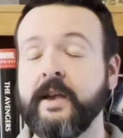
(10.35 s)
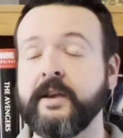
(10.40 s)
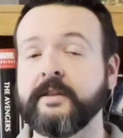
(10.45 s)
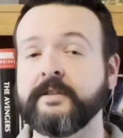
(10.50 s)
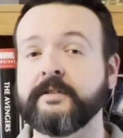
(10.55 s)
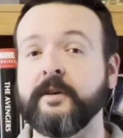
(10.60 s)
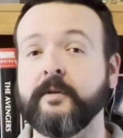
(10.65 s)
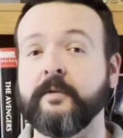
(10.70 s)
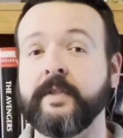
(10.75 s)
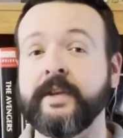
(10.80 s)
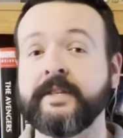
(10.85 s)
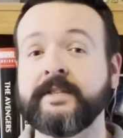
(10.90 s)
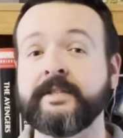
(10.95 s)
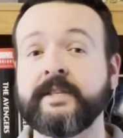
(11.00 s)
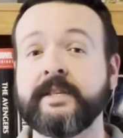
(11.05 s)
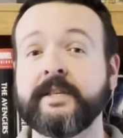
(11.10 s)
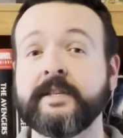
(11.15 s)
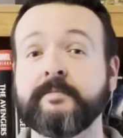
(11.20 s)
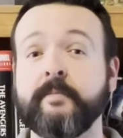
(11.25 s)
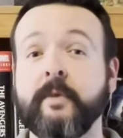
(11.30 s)
So this
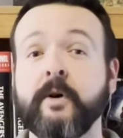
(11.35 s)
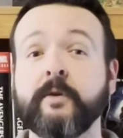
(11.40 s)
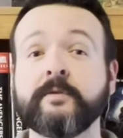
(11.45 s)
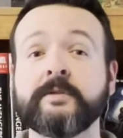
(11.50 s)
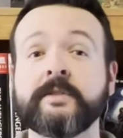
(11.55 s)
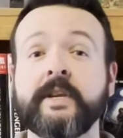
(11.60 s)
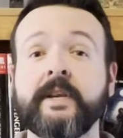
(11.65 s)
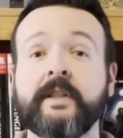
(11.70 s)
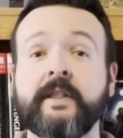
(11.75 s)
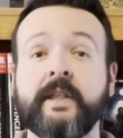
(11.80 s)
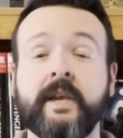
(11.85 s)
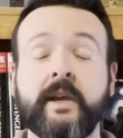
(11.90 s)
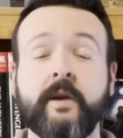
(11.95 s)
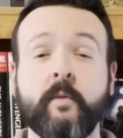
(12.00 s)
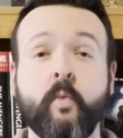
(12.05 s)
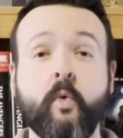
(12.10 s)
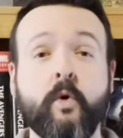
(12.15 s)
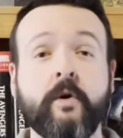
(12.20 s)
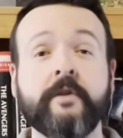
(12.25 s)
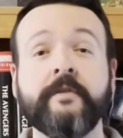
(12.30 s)
is mostly the
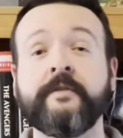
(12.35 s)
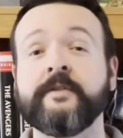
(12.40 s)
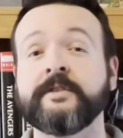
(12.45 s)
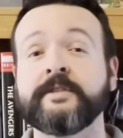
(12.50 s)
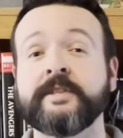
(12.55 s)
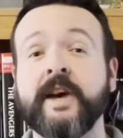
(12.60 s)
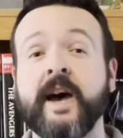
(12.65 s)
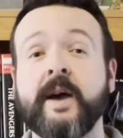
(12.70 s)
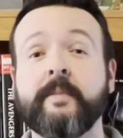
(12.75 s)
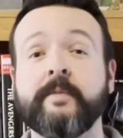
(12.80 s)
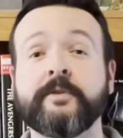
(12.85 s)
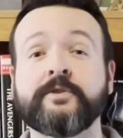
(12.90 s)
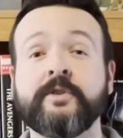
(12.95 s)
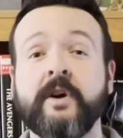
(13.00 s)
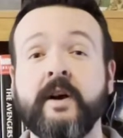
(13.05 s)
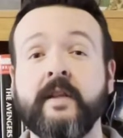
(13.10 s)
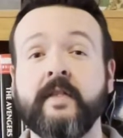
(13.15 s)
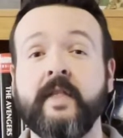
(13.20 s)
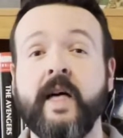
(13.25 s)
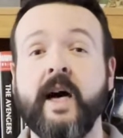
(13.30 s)
War for
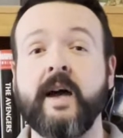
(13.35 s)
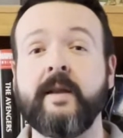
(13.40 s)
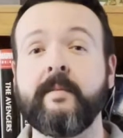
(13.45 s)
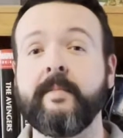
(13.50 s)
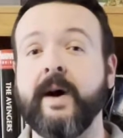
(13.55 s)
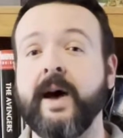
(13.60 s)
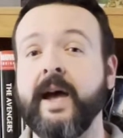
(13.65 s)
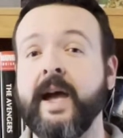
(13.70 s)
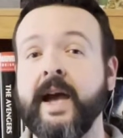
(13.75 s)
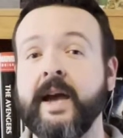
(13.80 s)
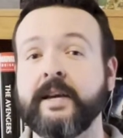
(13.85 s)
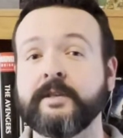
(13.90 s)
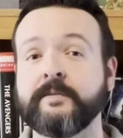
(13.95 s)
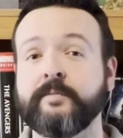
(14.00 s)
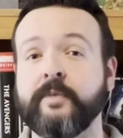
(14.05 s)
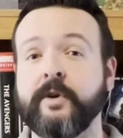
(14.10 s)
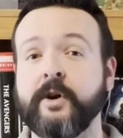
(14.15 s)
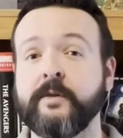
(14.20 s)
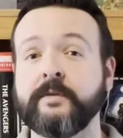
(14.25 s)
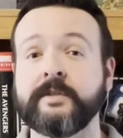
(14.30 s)
Cybertron line by
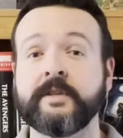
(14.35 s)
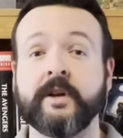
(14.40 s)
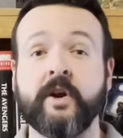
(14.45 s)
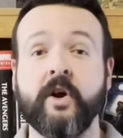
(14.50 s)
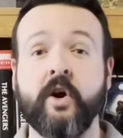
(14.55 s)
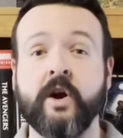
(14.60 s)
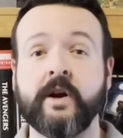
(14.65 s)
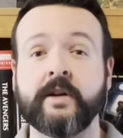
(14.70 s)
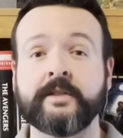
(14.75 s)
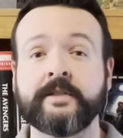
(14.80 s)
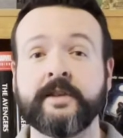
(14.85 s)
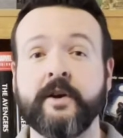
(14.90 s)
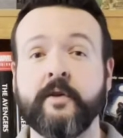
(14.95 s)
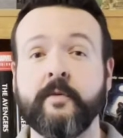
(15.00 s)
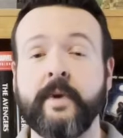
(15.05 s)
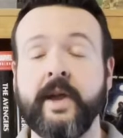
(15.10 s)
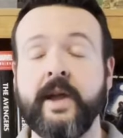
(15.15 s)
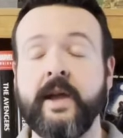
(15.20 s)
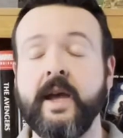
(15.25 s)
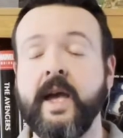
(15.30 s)
Hasbro and Takara
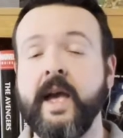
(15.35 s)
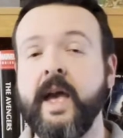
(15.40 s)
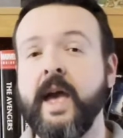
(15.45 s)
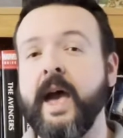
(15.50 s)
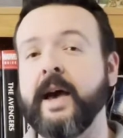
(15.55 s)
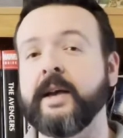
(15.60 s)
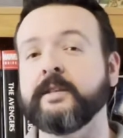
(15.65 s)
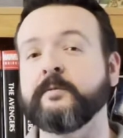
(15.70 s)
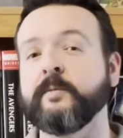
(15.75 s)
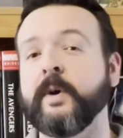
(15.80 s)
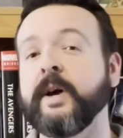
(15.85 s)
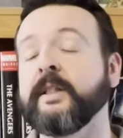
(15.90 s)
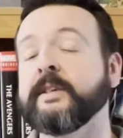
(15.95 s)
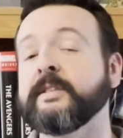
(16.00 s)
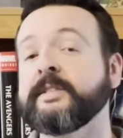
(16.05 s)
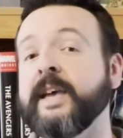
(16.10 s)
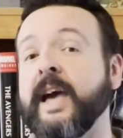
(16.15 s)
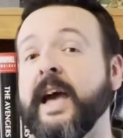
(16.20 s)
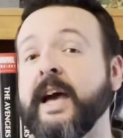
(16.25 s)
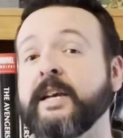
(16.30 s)
Tomy, as well
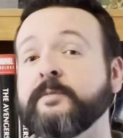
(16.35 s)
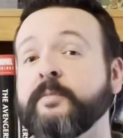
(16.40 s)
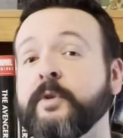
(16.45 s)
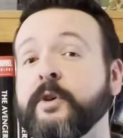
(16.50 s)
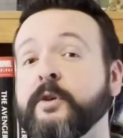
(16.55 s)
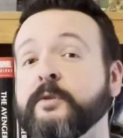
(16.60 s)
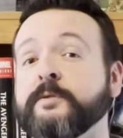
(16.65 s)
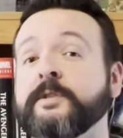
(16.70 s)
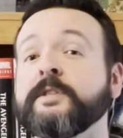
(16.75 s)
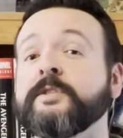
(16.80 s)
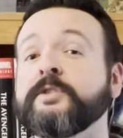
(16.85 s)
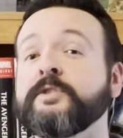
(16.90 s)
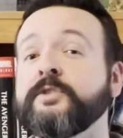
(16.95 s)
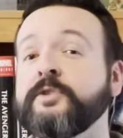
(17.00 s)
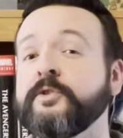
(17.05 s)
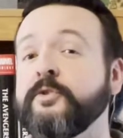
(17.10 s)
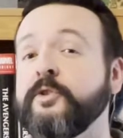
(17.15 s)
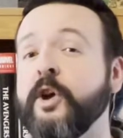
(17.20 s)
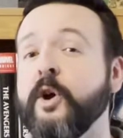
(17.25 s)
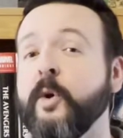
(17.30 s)
as Hasbro's
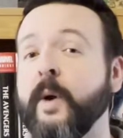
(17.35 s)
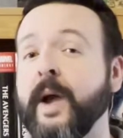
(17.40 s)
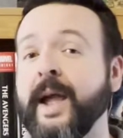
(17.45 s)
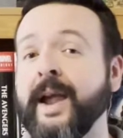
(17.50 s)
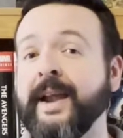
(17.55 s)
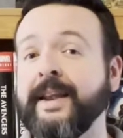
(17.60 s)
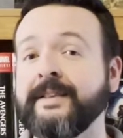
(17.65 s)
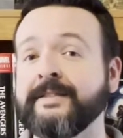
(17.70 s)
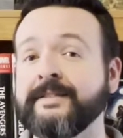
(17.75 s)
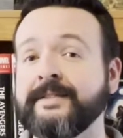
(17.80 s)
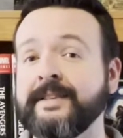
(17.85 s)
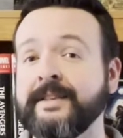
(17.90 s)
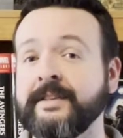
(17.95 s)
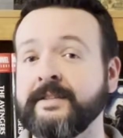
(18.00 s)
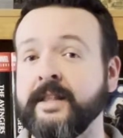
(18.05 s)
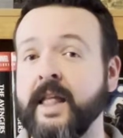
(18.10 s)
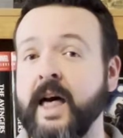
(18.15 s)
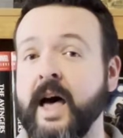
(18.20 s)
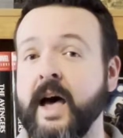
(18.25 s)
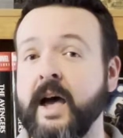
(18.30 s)
Studio
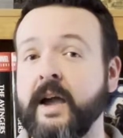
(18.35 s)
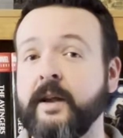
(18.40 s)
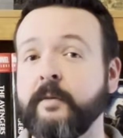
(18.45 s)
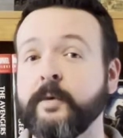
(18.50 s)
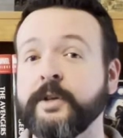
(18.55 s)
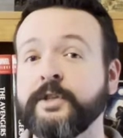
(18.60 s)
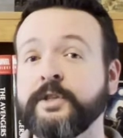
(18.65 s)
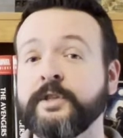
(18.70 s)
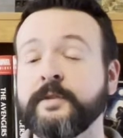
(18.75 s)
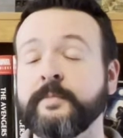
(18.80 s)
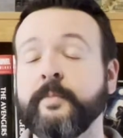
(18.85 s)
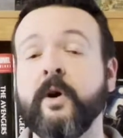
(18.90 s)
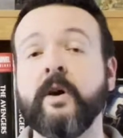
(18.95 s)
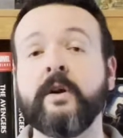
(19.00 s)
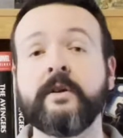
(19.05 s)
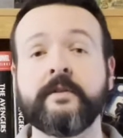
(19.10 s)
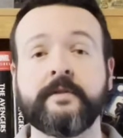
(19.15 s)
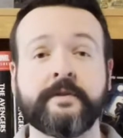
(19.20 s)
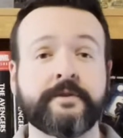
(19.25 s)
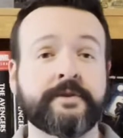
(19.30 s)
86 line, which is
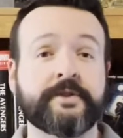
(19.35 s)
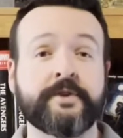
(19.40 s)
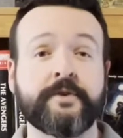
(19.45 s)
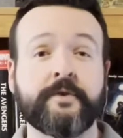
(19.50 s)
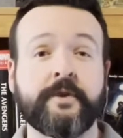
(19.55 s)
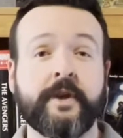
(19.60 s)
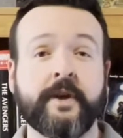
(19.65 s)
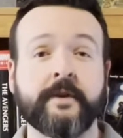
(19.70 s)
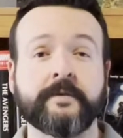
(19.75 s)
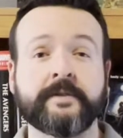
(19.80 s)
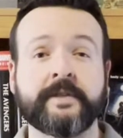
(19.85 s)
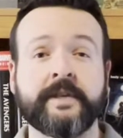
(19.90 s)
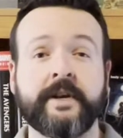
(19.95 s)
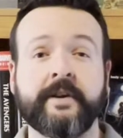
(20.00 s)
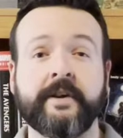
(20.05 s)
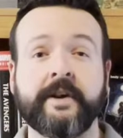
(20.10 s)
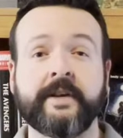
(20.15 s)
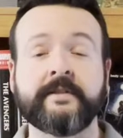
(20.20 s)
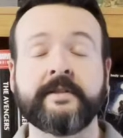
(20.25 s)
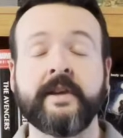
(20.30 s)
part of their Studio
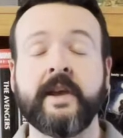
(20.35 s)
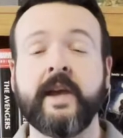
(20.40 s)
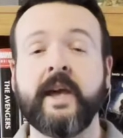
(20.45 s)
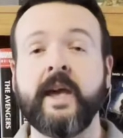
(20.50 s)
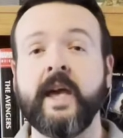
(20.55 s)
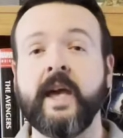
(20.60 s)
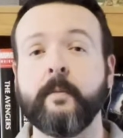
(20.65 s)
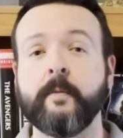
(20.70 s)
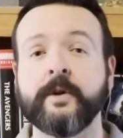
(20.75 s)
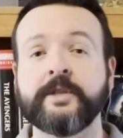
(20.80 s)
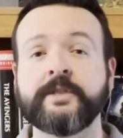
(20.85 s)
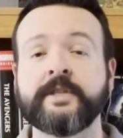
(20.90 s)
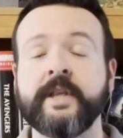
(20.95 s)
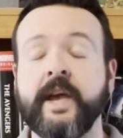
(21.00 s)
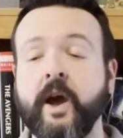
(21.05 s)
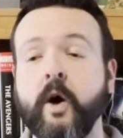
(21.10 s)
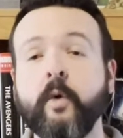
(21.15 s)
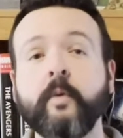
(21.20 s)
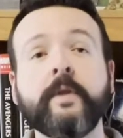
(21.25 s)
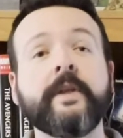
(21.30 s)
series, in which
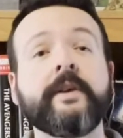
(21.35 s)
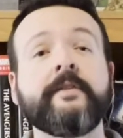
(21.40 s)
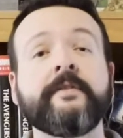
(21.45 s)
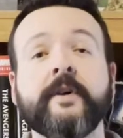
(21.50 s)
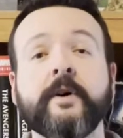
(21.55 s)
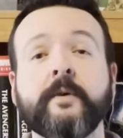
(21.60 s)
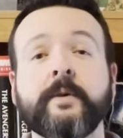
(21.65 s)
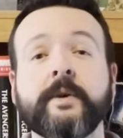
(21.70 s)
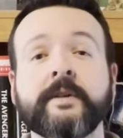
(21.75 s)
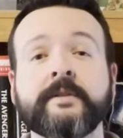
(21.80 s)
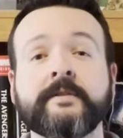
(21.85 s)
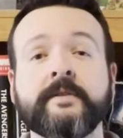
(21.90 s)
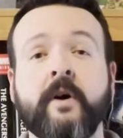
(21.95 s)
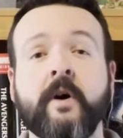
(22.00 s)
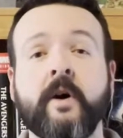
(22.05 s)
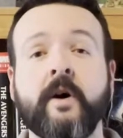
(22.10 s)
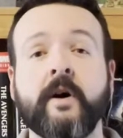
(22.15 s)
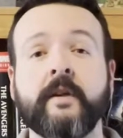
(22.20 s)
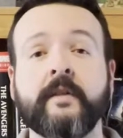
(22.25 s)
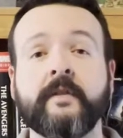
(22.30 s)
they only focus
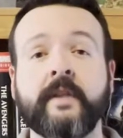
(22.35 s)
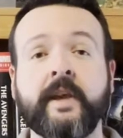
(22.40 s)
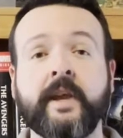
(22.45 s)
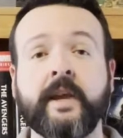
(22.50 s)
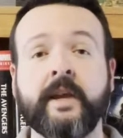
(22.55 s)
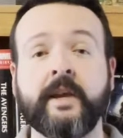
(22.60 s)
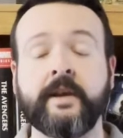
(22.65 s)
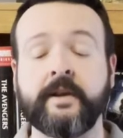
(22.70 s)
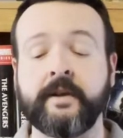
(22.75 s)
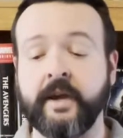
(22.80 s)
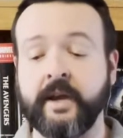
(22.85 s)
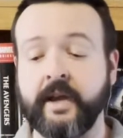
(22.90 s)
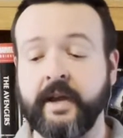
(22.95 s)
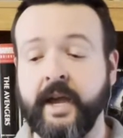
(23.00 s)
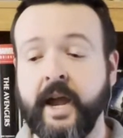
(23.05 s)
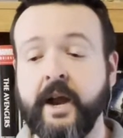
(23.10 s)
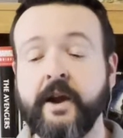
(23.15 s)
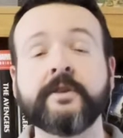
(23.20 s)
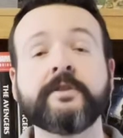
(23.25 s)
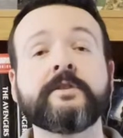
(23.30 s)
on the
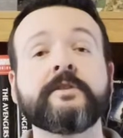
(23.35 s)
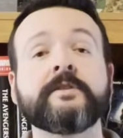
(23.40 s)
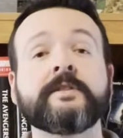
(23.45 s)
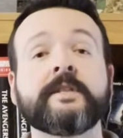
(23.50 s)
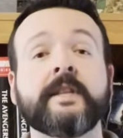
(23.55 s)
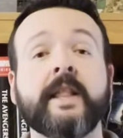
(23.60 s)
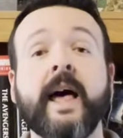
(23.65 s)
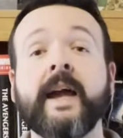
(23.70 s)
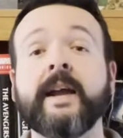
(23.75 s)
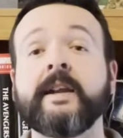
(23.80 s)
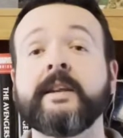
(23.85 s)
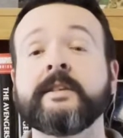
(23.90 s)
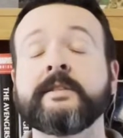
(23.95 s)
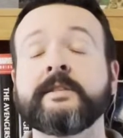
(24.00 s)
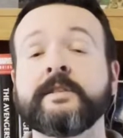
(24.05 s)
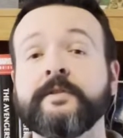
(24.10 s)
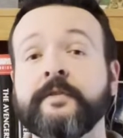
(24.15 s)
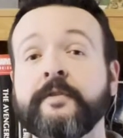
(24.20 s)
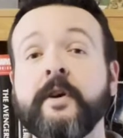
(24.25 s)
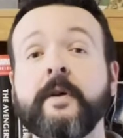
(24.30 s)
characters and
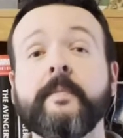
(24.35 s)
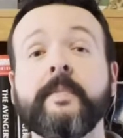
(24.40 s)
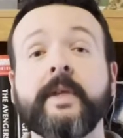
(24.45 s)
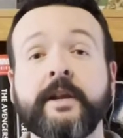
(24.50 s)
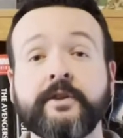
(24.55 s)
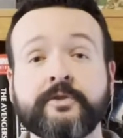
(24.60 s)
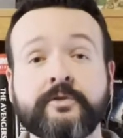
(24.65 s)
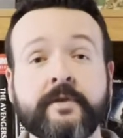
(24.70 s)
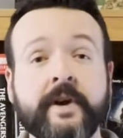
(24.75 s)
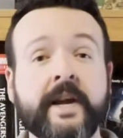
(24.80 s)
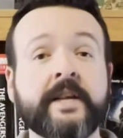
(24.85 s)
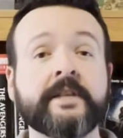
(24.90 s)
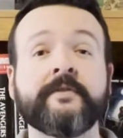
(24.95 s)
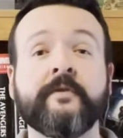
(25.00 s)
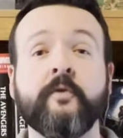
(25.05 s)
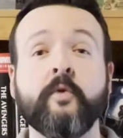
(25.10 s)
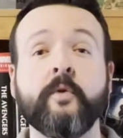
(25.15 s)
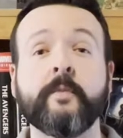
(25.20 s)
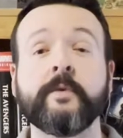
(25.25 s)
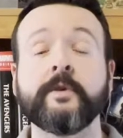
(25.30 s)
likenesses from the
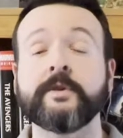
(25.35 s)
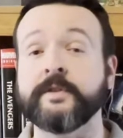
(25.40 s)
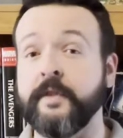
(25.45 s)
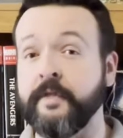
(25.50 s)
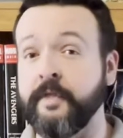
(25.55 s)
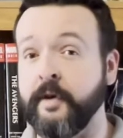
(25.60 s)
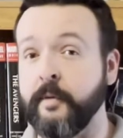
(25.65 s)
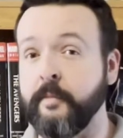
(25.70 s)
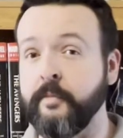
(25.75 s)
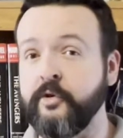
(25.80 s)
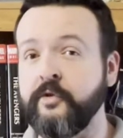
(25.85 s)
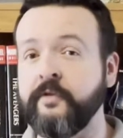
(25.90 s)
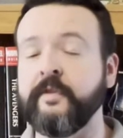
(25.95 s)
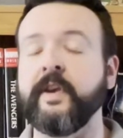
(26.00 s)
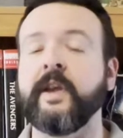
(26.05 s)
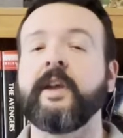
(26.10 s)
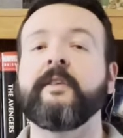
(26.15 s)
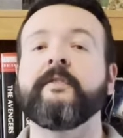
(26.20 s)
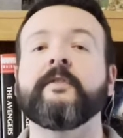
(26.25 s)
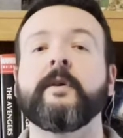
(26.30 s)
Transformers the
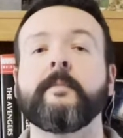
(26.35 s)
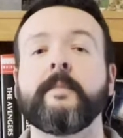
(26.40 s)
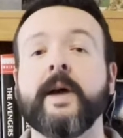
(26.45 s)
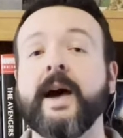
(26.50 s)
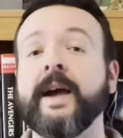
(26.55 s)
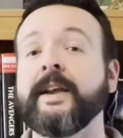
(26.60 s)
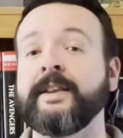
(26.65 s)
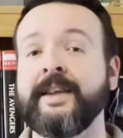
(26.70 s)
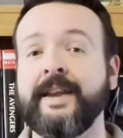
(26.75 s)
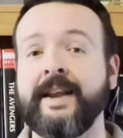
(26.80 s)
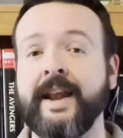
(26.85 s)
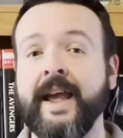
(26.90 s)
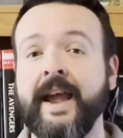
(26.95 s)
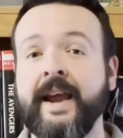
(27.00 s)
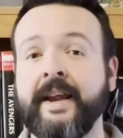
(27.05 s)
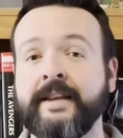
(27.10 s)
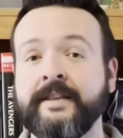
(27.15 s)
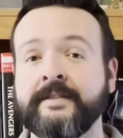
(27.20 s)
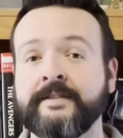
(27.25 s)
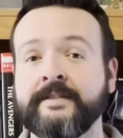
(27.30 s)
movie from
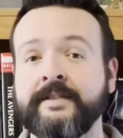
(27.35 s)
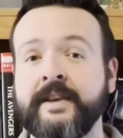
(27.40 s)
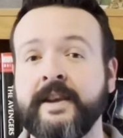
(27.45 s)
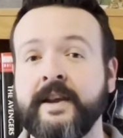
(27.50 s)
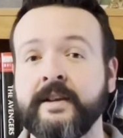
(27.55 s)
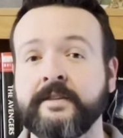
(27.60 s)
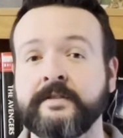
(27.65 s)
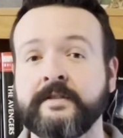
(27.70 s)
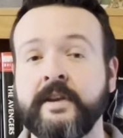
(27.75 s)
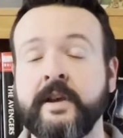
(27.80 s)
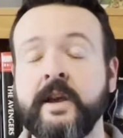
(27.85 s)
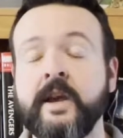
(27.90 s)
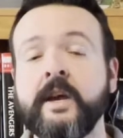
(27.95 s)
1986.